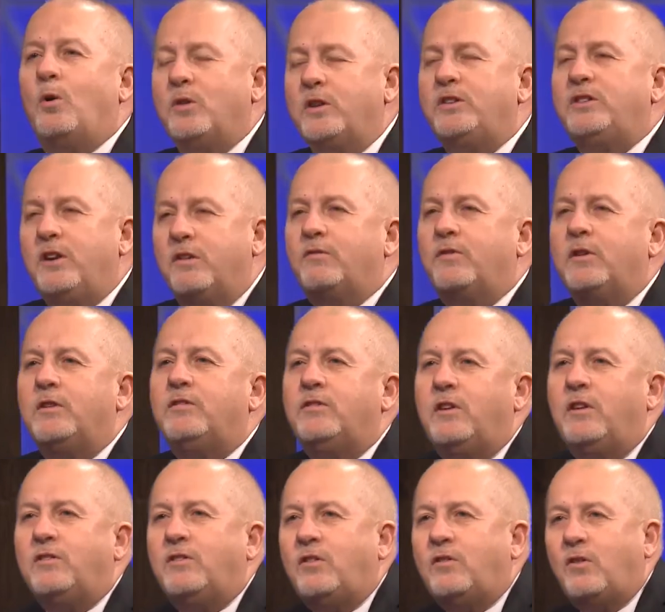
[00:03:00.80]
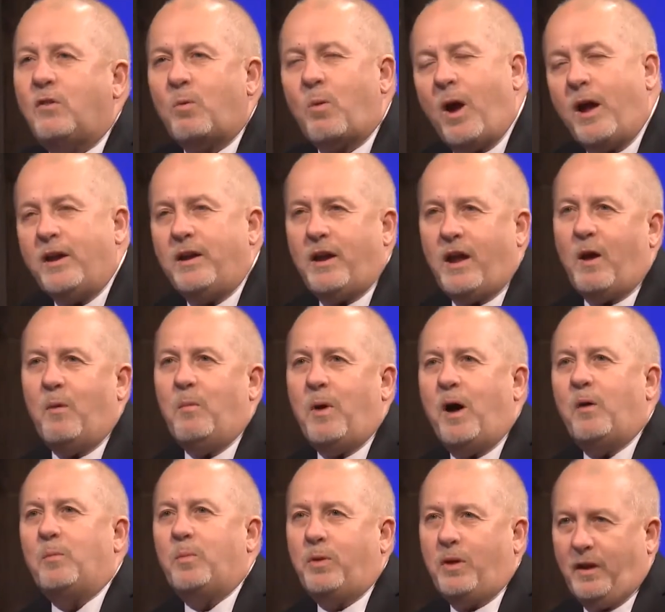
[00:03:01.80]
only difference is, is that right now
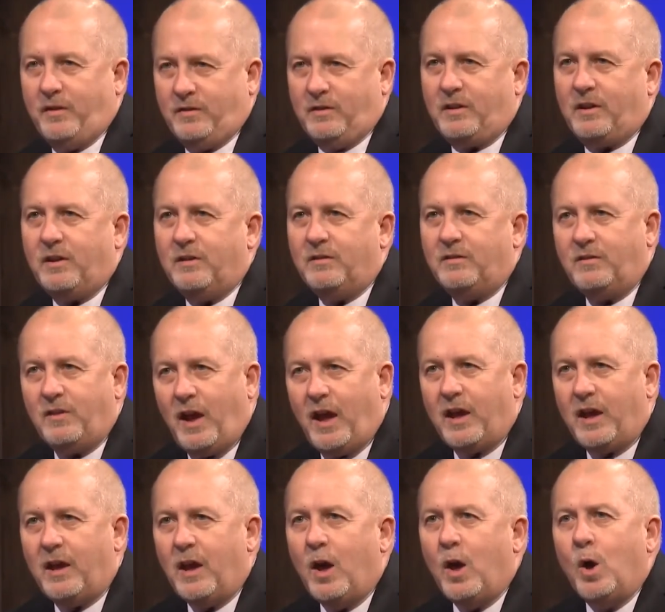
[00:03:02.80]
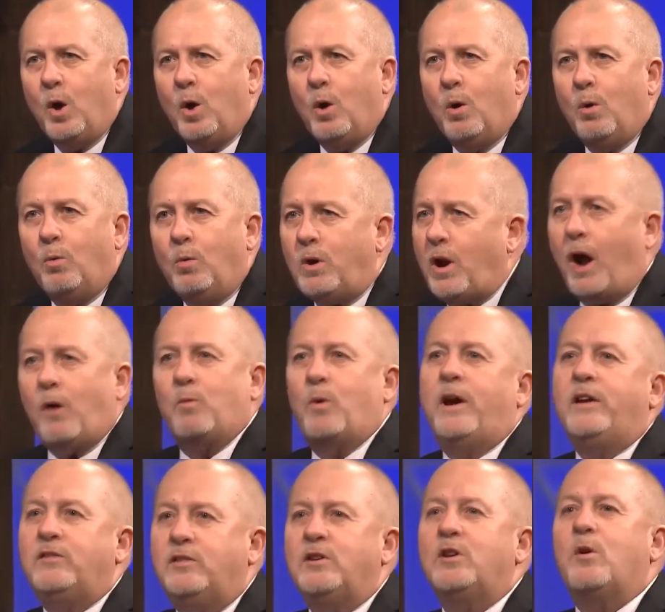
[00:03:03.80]
Mount Pleasant can say, we're not
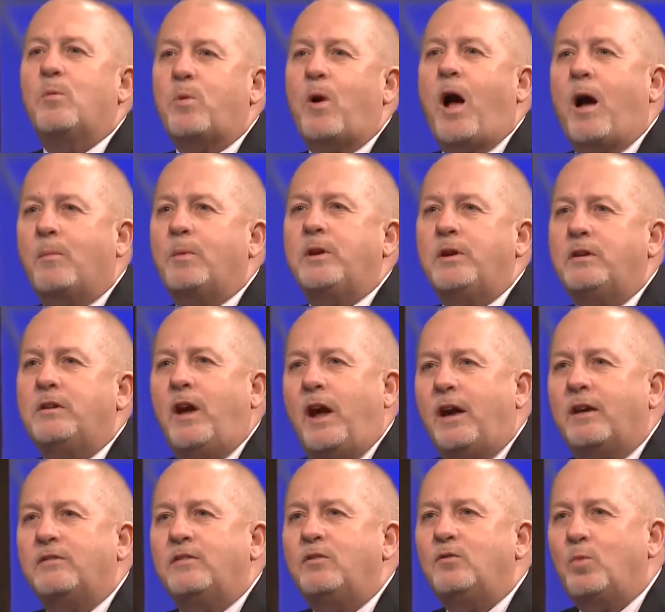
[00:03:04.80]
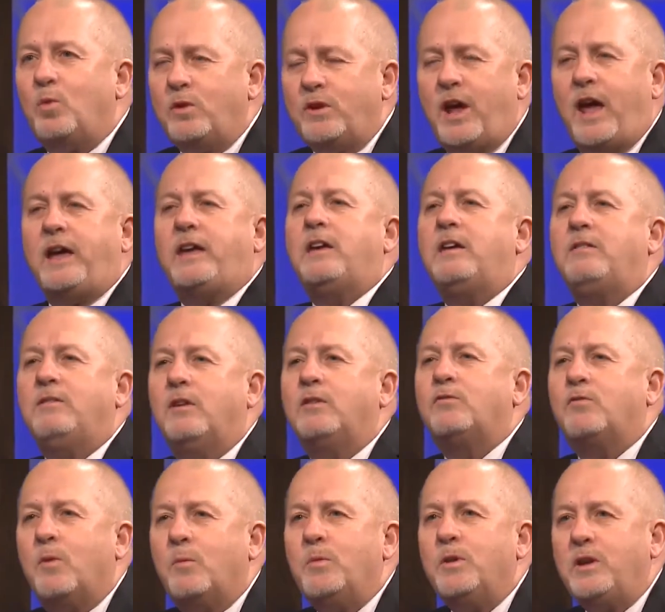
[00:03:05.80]
raising your property taxes. We're taking this
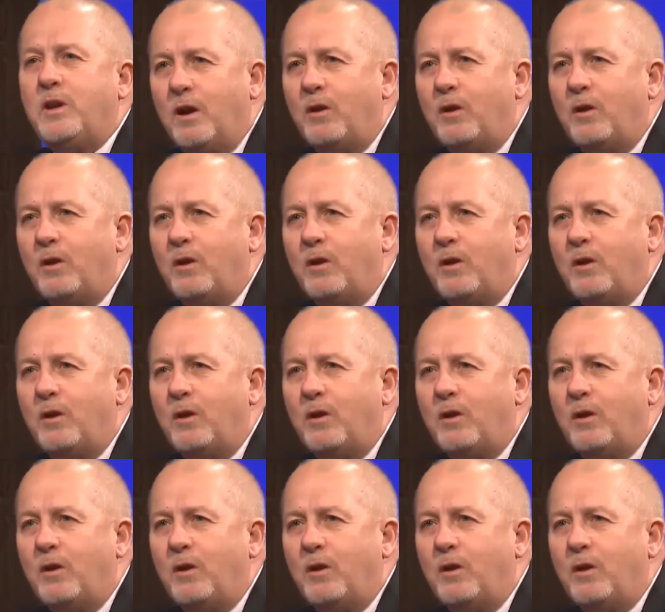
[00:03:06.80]
from the